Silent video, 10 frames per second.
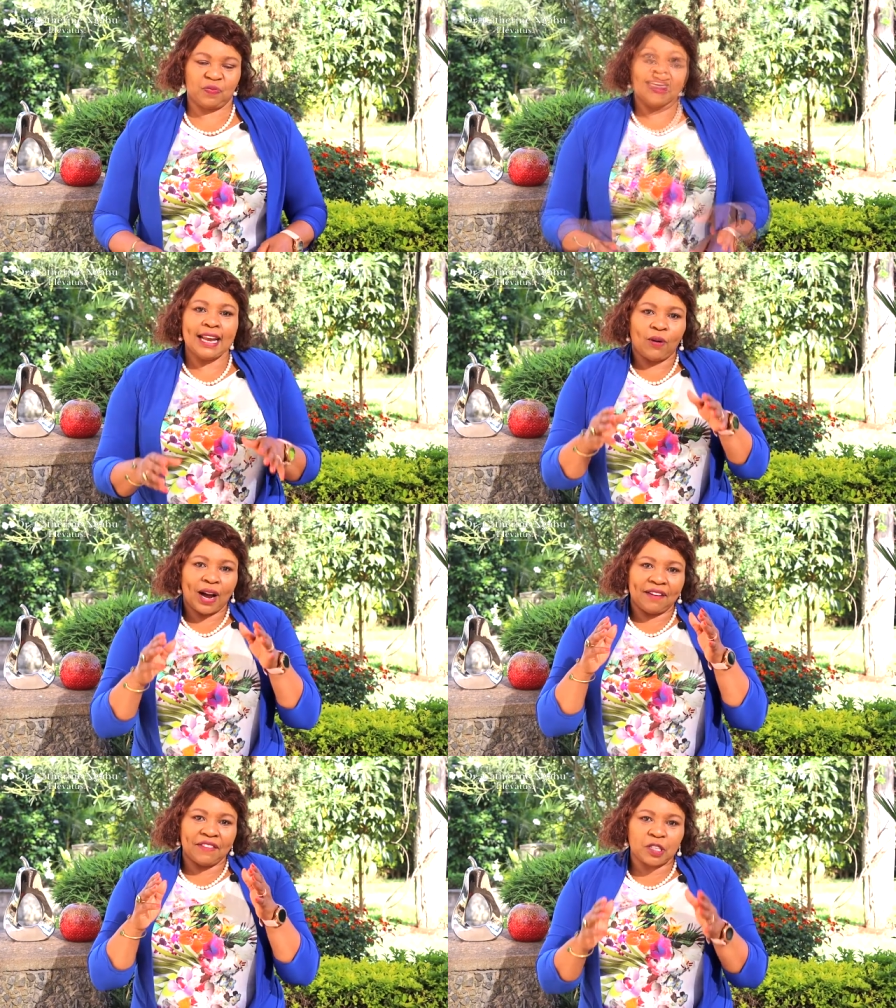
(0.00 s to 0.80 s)
Now,
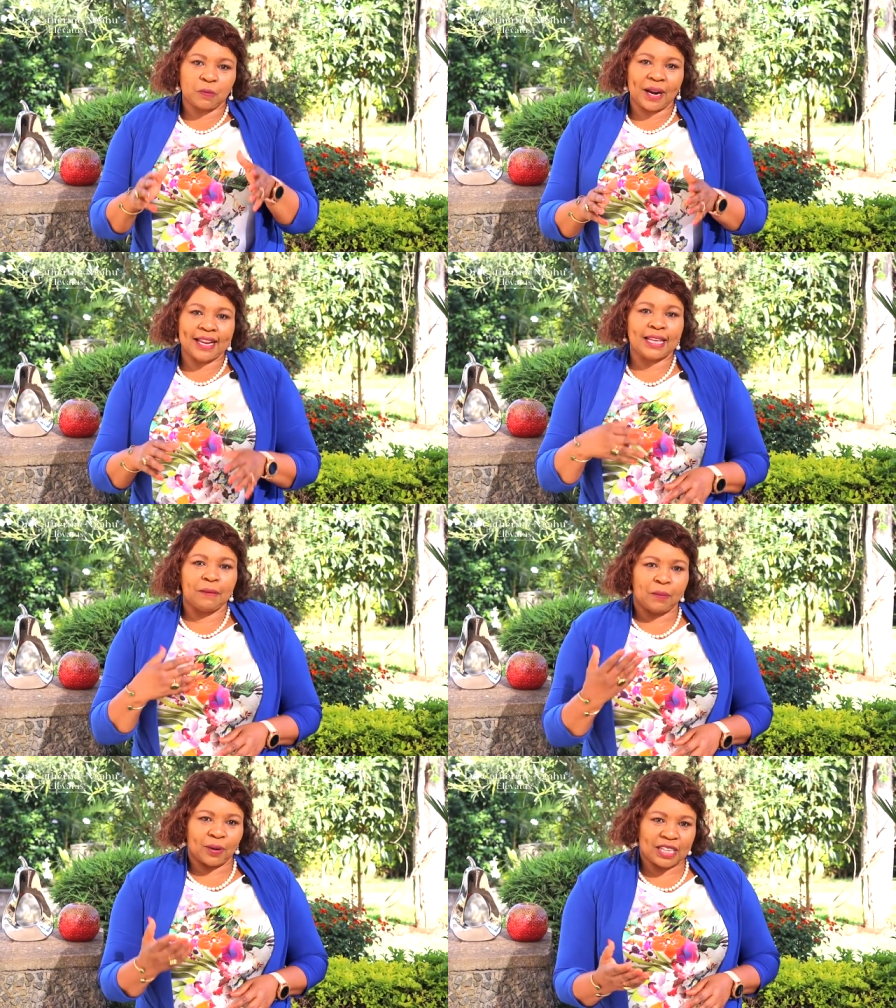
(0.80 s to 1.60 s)
I have explained the
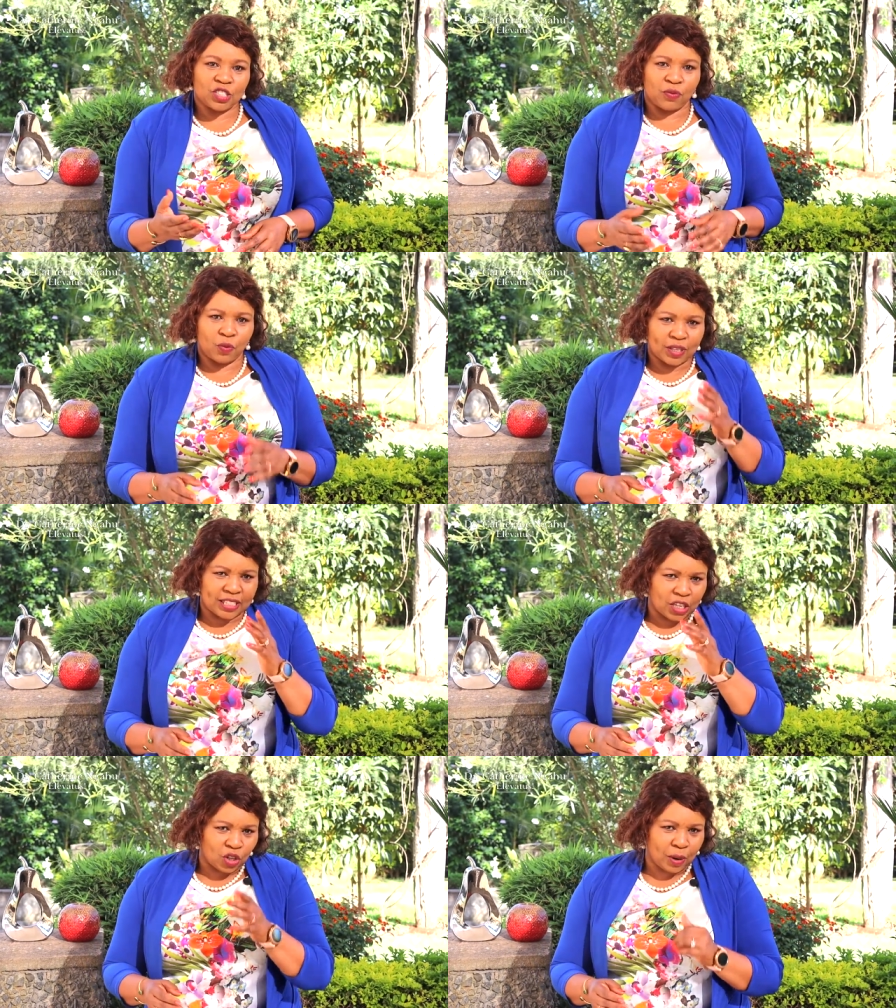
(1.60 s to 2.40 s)
importance of
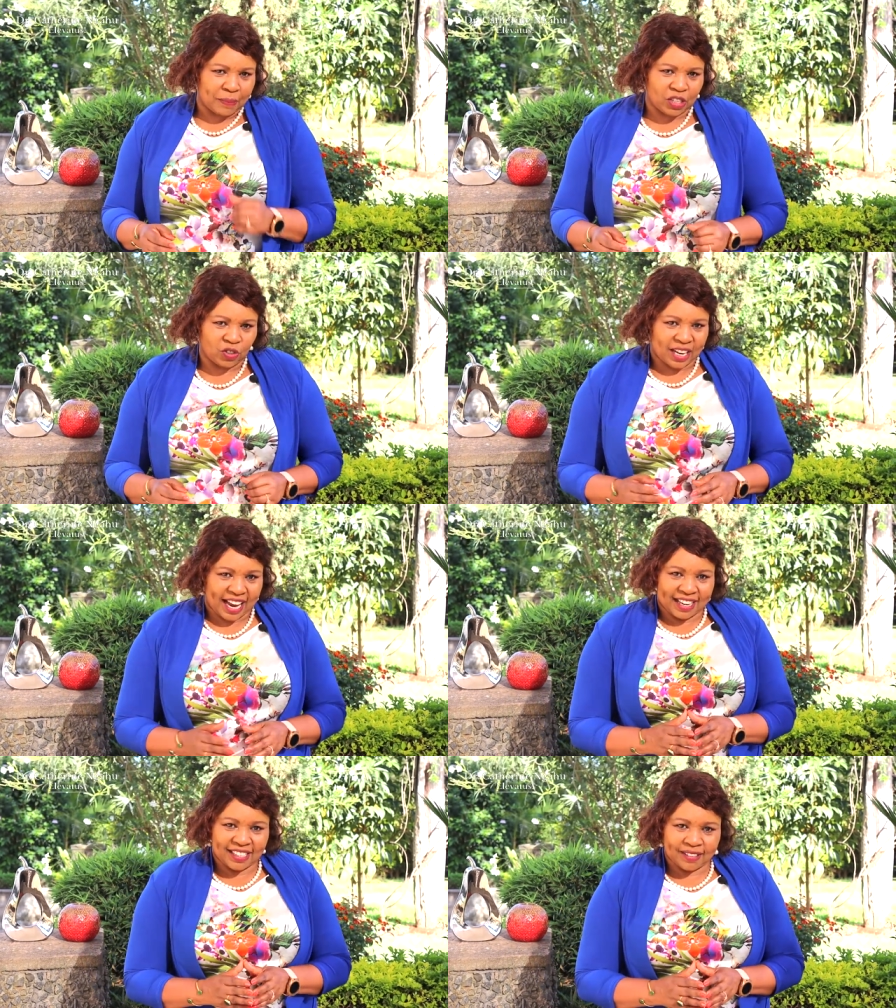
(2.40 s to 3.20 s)
watching your mental
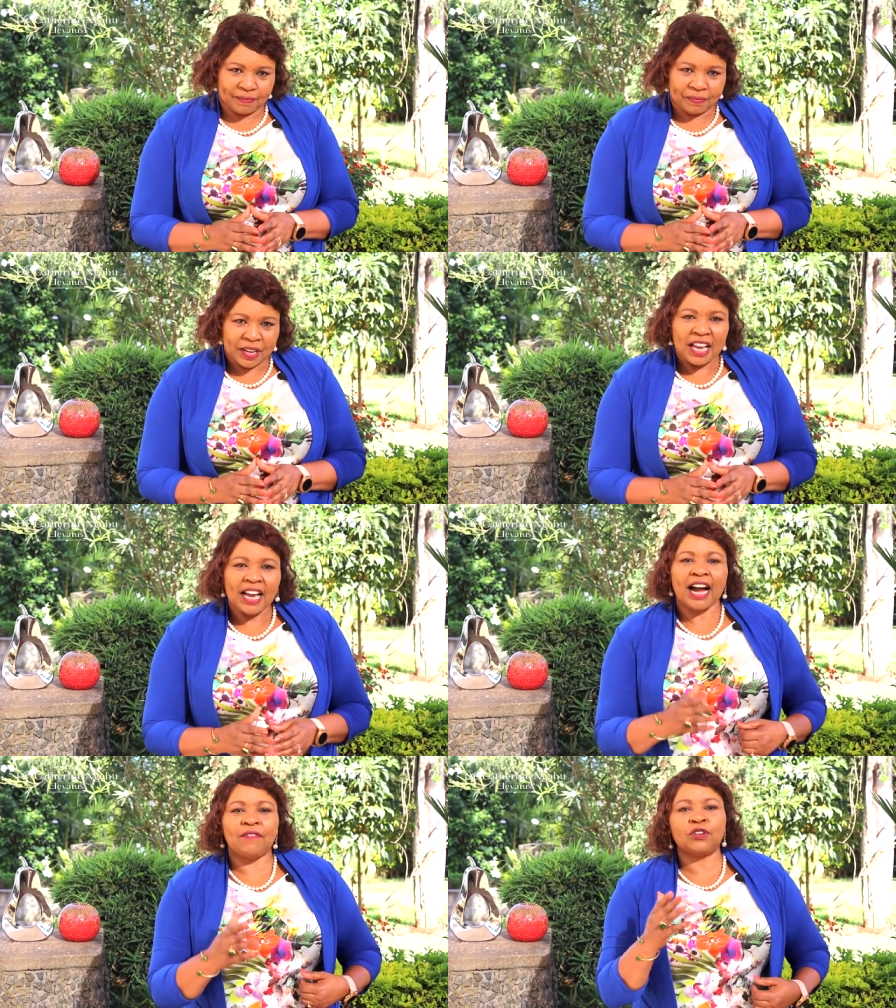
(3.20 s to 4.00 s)
diet
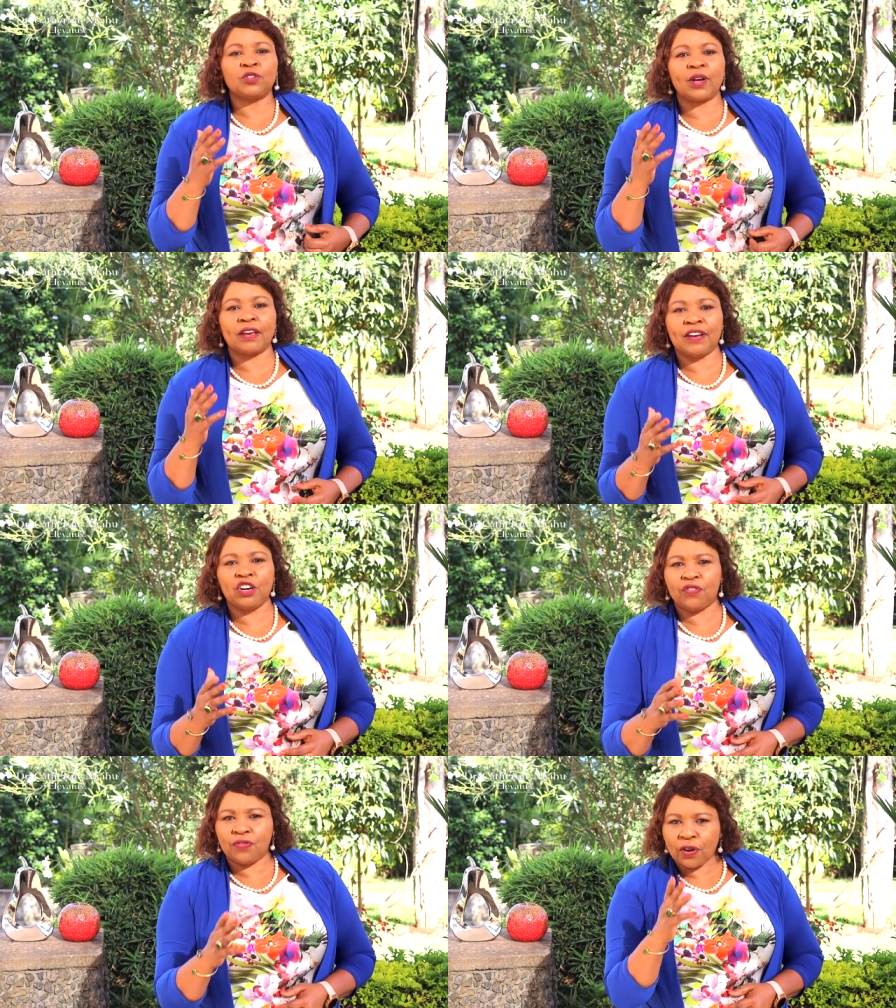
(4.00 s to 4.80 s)
I've also given
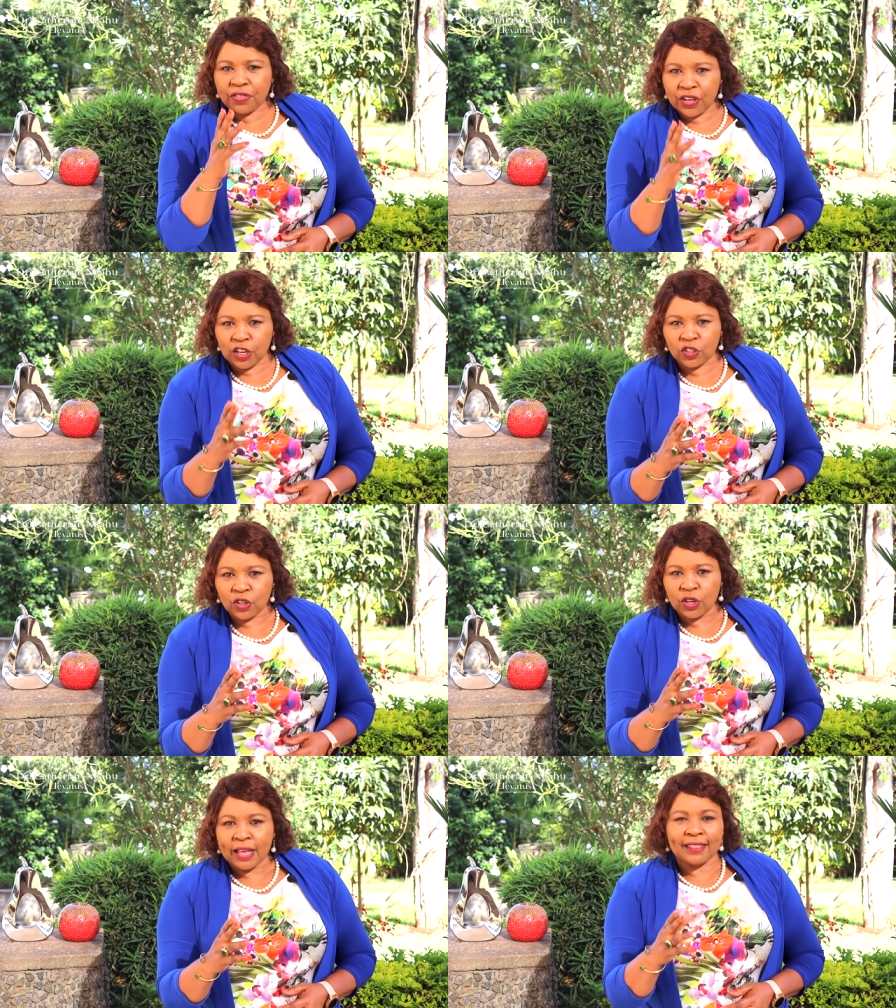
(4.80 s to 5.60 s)
you four things
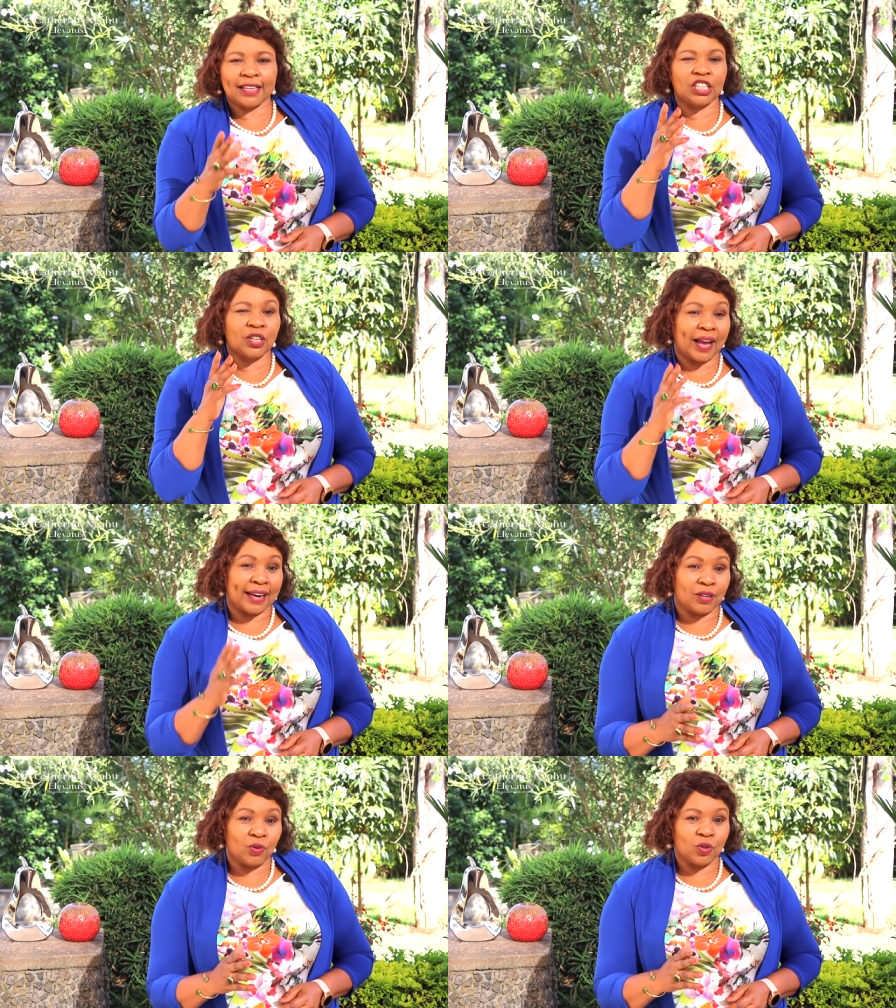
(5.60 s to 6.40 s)
that you
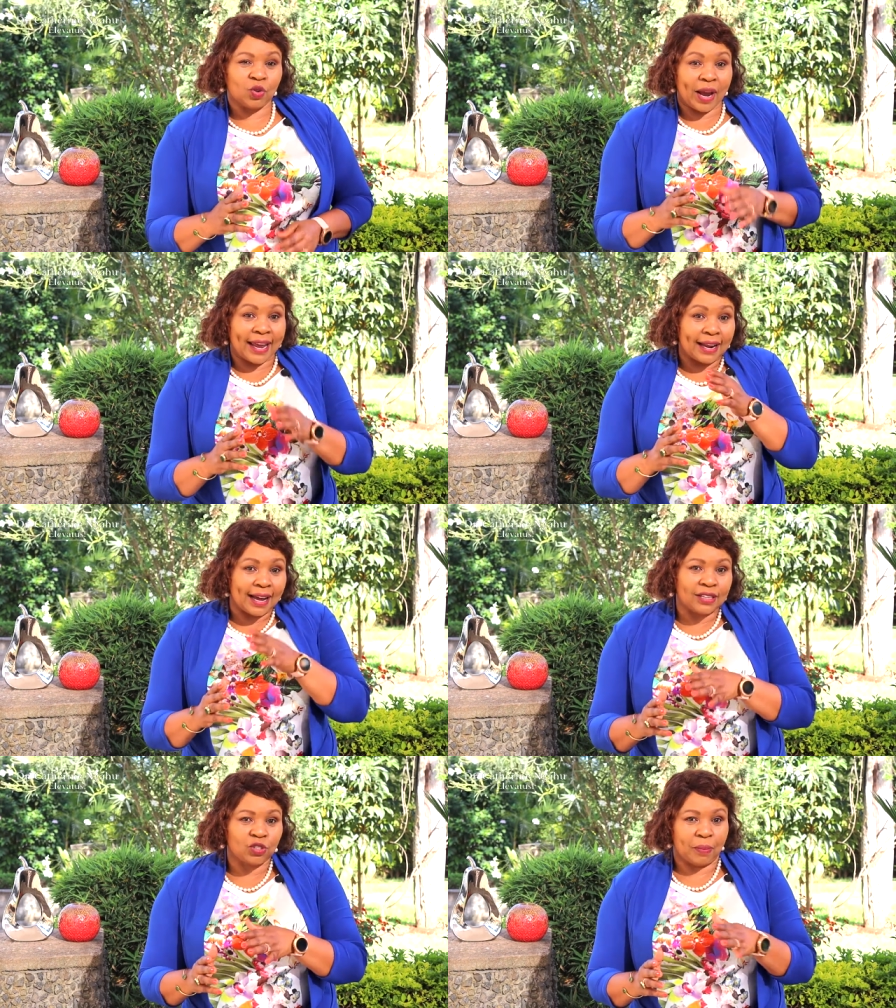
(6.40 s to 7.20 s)
can do to
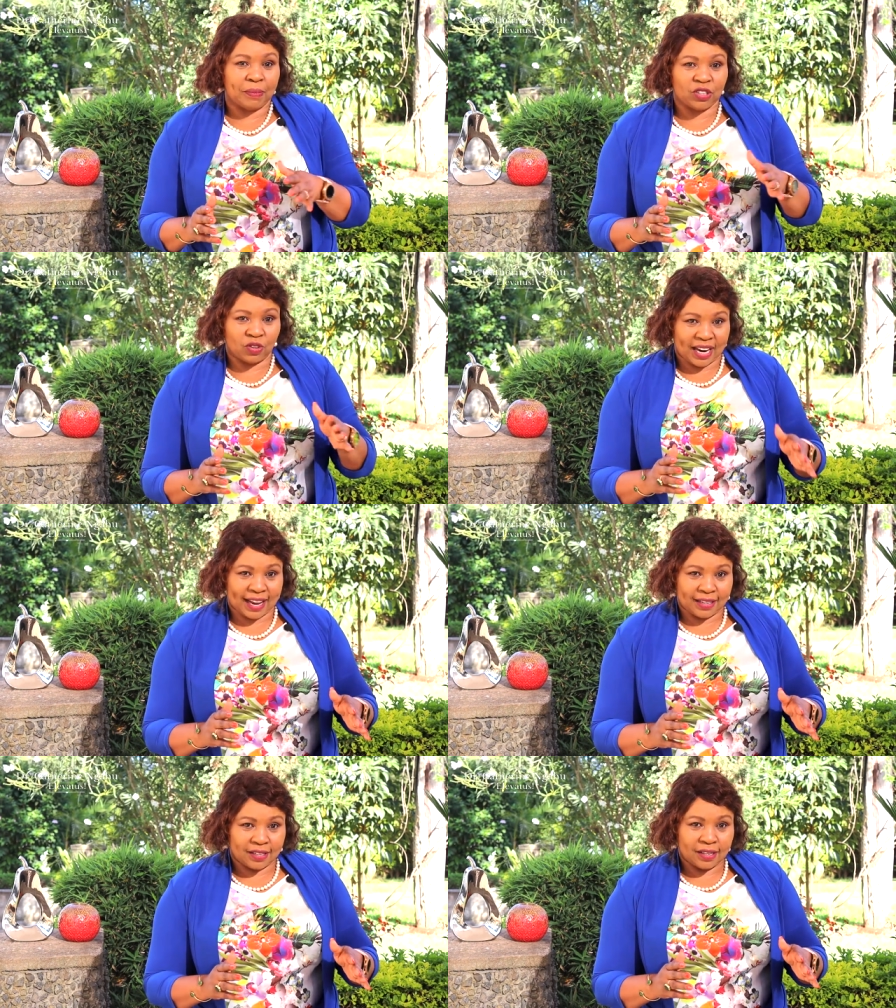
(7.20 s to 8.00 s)
enhance your mental
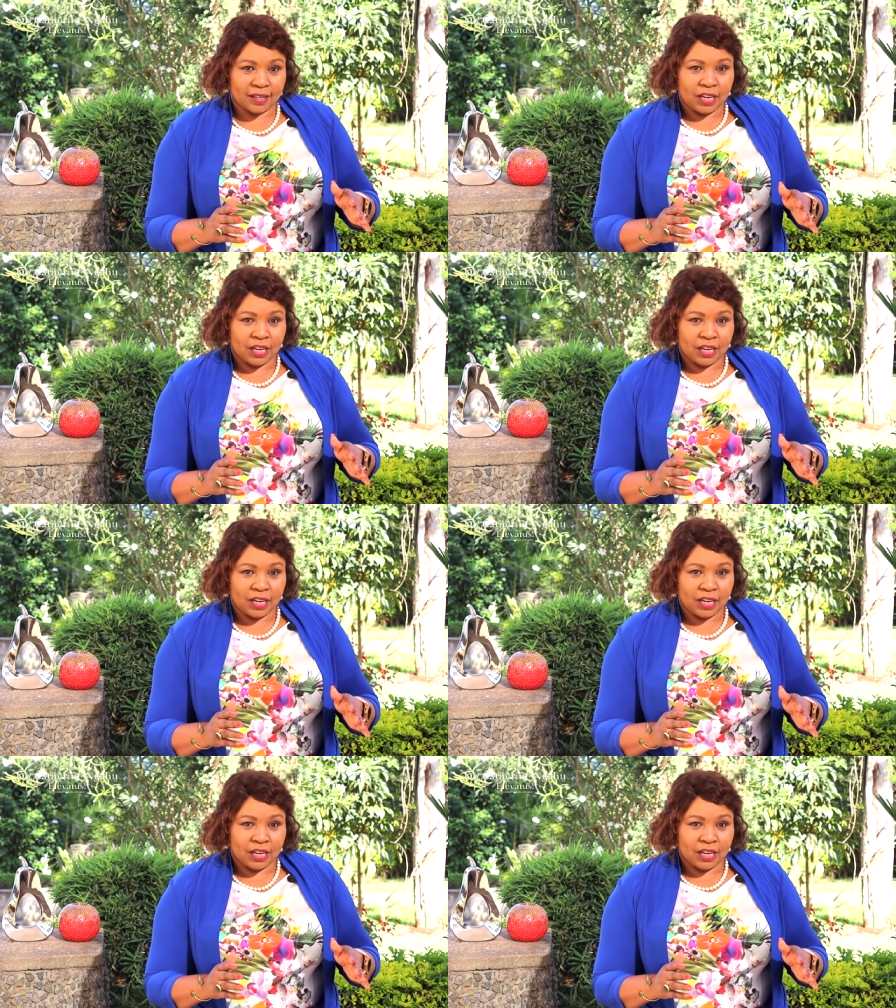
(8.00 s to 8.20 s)
diet.